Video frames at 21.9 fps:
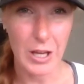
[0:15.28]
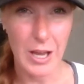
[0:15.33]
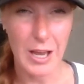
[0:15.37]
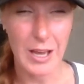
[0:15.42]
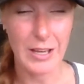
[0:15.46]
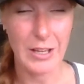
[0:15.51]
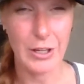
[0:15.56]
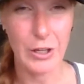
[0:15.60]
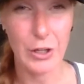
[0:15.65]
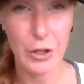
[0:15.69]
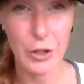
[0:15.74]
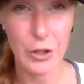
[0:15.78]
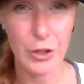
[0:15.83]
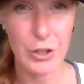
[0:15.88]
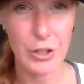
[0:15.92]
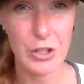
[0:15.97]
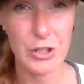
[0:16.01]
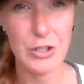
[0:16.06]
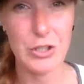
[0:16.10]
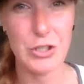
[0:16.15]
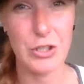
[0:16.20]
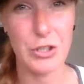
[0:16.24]
I
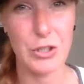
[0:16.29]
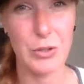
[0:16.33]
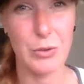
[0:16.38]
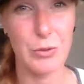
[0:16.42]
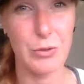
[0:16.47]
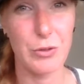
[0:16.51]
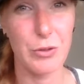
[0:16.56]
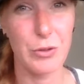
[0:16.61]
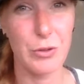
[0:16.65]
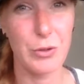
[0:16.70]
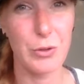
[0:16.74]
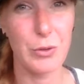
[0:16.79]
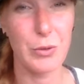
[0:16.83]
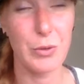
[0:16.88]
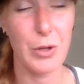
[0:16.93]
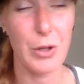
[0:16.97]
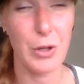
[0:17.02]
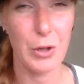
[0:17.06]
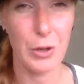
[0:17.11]
encourage you to